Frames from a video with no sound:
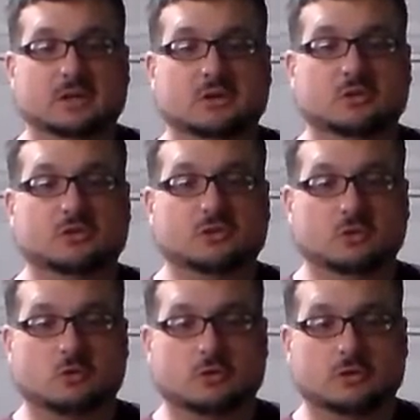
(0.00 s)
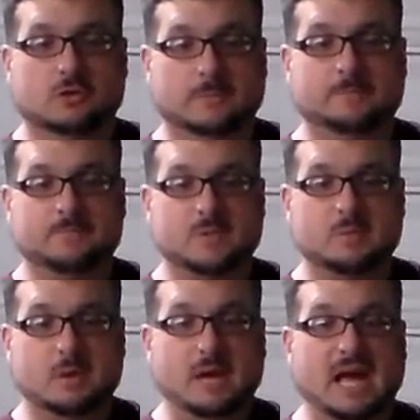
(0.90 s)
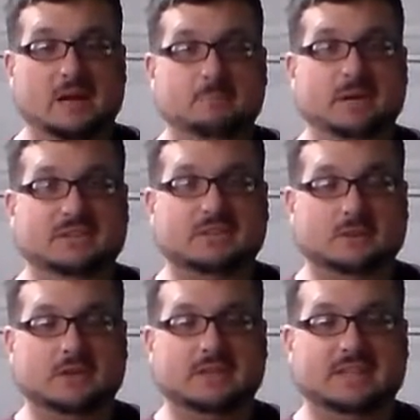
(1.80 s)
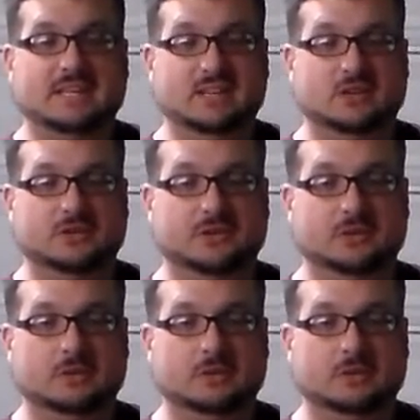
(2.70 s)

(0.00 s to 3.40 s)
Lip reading: your sword at basically the hilt.